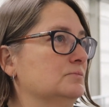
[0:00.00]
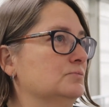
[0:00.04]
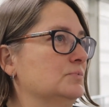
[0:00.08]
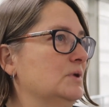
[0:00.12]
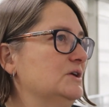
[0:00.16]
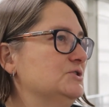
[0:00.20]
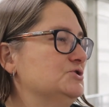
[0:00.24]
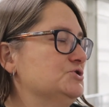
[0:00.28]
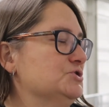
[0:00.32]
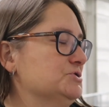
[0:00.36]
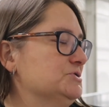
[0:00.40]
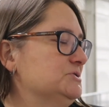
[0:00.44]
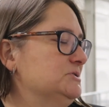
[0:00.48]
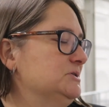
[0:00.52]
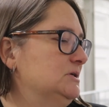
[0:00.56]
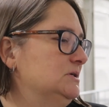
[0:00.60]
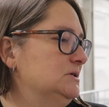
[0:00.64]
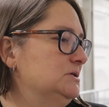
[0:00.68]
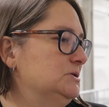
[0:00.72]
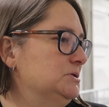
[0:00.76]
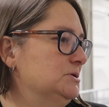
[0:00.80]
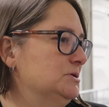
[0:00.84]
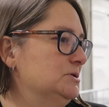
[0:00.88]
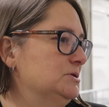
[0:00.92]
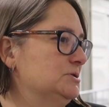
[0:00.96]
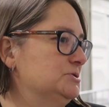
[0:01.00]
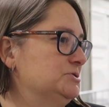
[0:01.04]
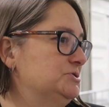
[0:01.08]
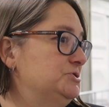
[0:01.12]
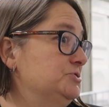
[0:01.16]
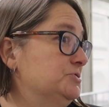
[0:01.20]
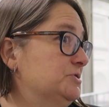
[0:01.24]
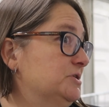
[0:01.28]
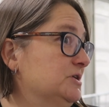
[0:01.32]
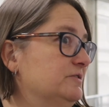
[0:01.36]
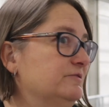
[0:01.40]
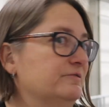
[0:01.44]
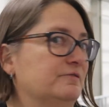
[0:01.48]
write your senators,
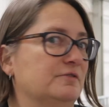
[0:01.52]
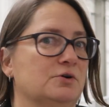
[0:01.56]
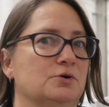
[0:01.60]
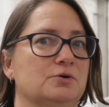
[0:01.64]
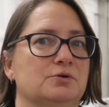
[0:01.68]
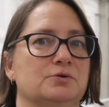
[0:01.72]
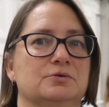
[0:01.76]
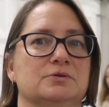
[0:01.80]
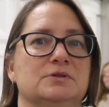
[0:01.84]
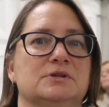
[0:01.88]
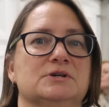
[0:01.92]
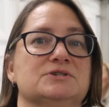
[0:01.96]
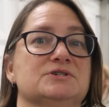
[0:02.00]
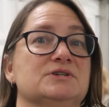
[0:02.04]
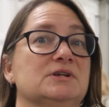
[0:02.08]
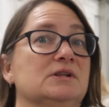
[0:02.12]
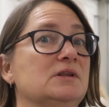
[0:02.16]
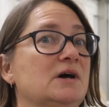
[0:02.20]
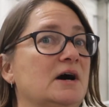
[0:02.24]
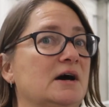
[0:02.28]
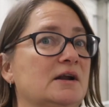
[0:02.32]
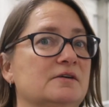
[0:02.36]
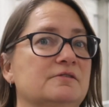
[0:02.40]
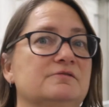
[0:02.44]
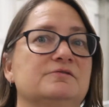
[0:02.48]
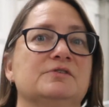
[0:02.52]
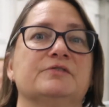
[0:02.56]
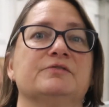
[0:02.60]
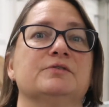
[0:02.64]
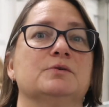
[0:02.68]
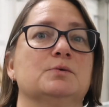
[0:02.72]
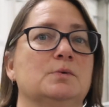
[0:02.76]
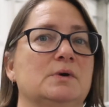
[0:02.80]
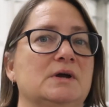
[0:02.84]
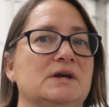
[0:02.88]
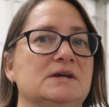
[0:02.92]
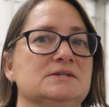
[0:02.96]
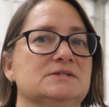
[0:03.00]
you can vote. There's a lot of
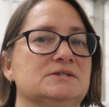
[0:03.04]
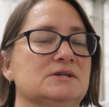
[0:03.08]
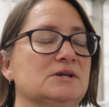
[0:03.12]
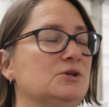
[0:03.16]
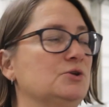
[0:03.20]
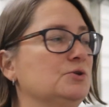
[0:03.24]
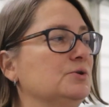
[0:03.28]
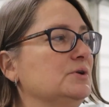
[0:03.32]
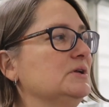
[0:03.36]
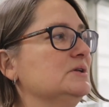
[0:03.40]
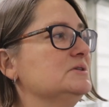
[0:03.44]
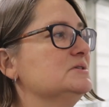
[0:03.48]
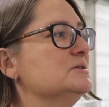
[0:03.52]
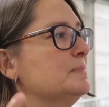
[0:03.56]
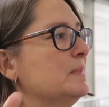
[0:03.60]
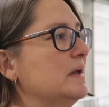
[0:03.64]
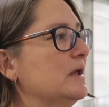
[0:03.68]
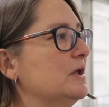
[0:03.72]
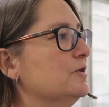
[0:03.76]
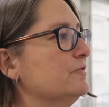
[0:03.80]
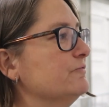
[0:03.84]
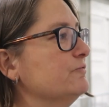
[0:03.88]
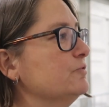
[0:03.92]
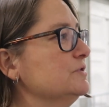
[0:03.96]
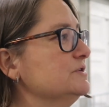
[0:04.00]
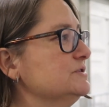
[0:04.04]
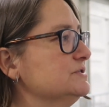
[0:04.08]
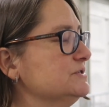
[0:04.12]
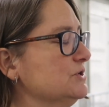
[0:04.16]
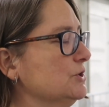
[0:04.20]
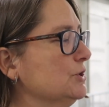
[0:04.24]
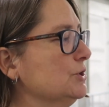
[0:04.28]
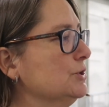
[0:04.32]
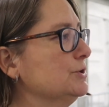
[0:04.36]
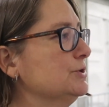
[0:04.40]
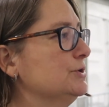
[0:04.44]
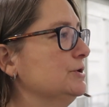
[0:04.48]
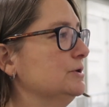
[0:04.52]
different ways that you need to make your voice
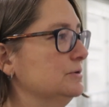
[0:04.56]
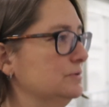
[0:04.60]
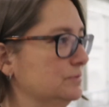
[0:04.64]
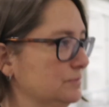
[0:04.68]
heard.